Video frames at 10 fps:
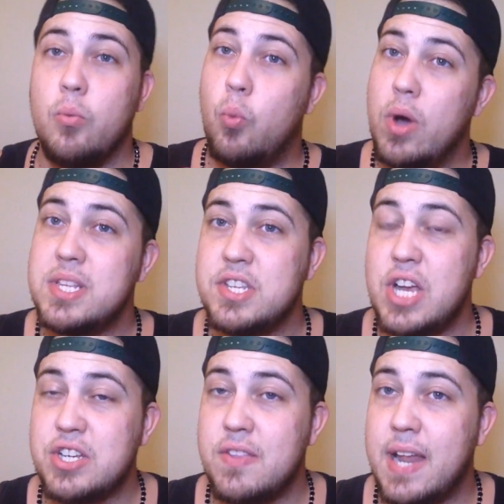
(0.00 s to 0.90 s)
One
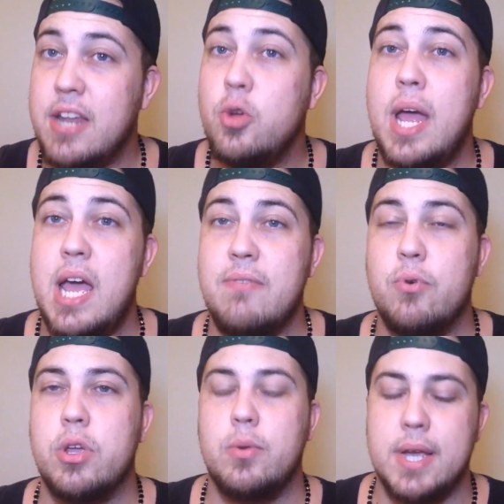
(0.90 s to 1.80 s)
suggestion that I do have
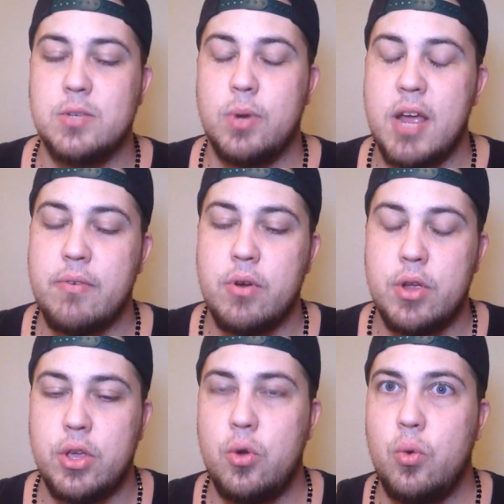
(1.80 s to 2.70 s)
for you is whenever
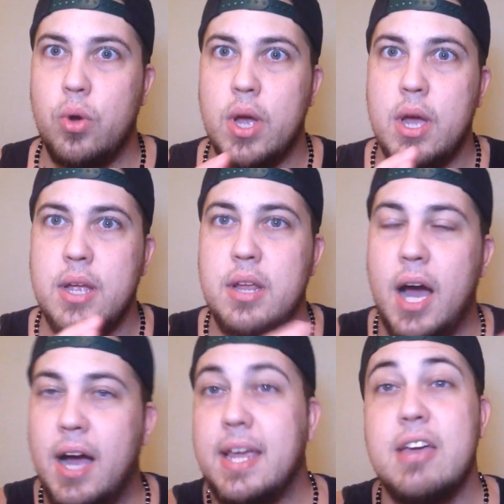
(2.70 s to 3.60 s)
you
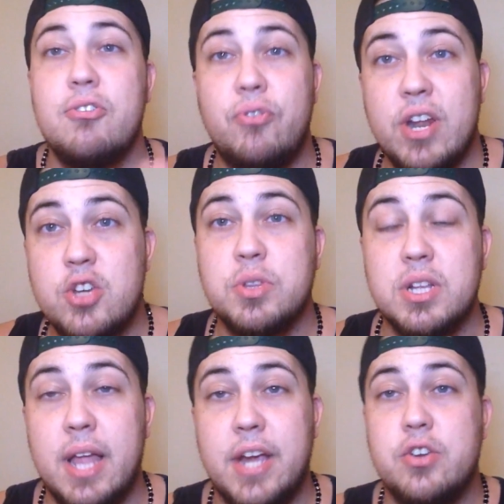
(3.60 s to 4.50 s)
uh, get finished with
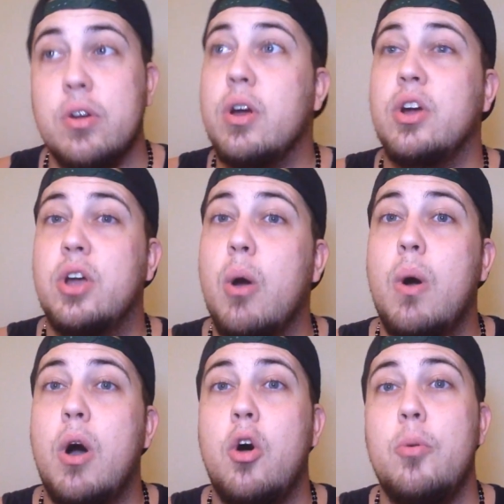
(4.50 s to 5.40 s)
the lecture, go
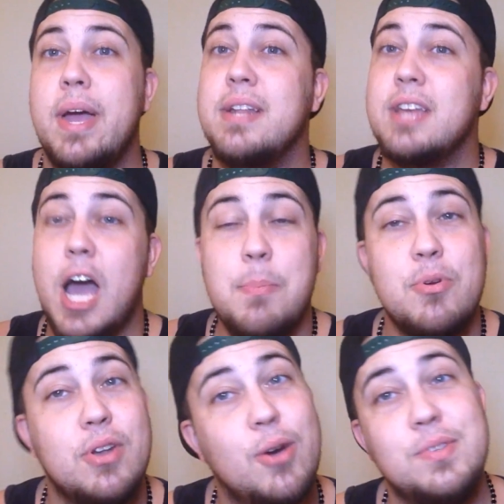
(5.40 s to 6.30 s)
home and type
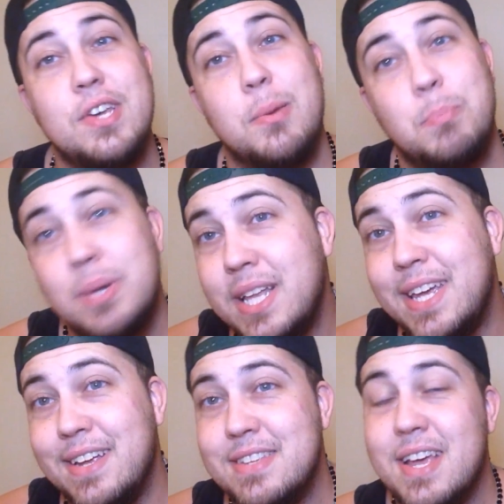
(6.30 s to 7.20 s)
your notes up,
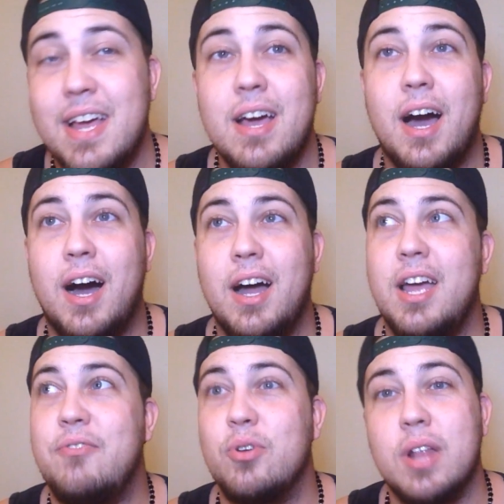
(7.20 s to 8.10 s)
please. Uh,
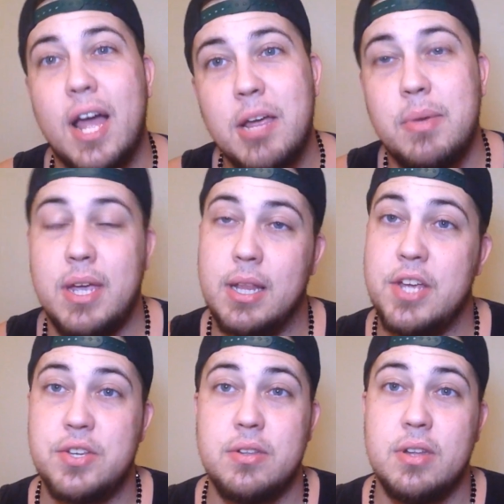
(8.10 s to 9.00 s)
if you're like me,
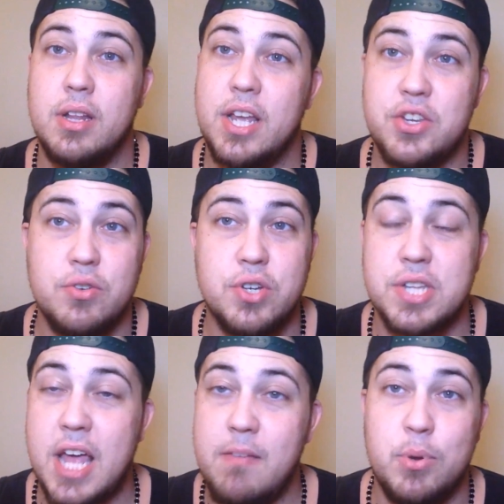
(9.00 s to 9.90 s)
unless unless you
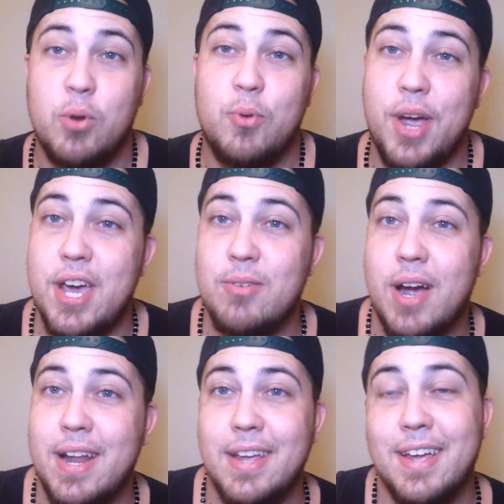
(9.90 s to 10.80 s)
just have beautiful
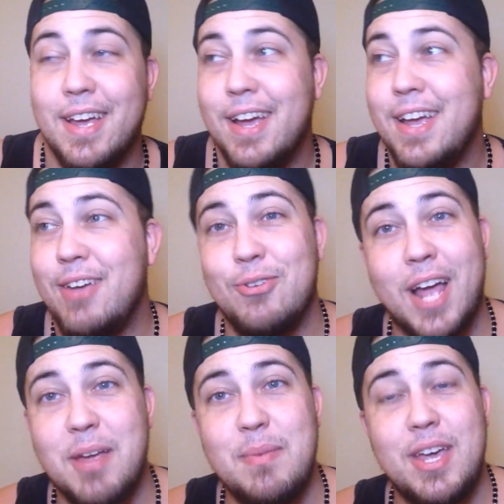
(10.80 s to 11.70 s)
handwriting, if you're
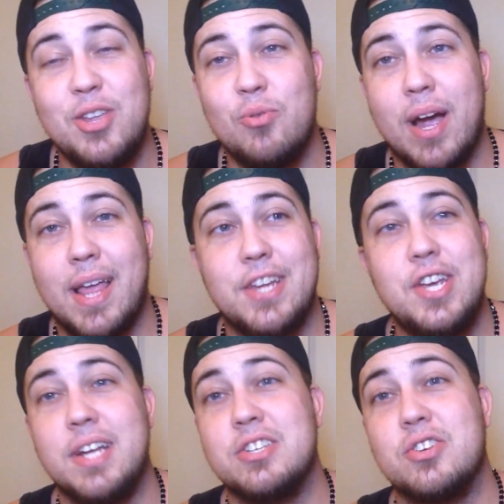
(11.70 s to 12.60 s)
like me and you write like
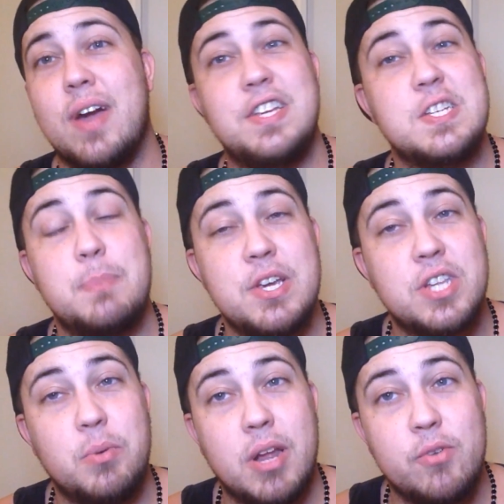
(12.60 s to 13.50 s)
chicken scratch,
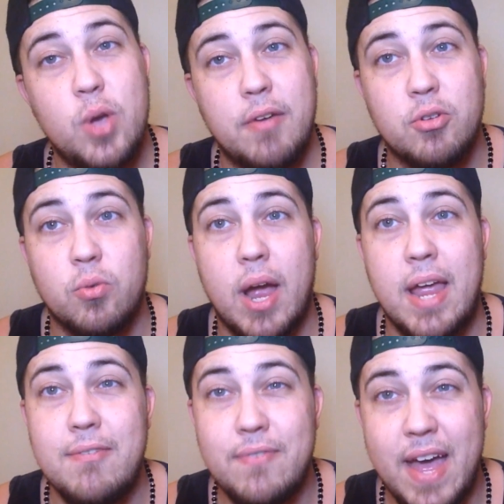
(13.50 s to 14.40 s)
especially whenever you have to
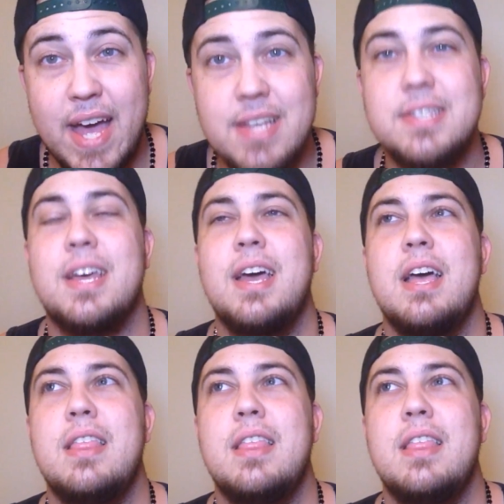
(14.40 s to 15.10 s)
write fast,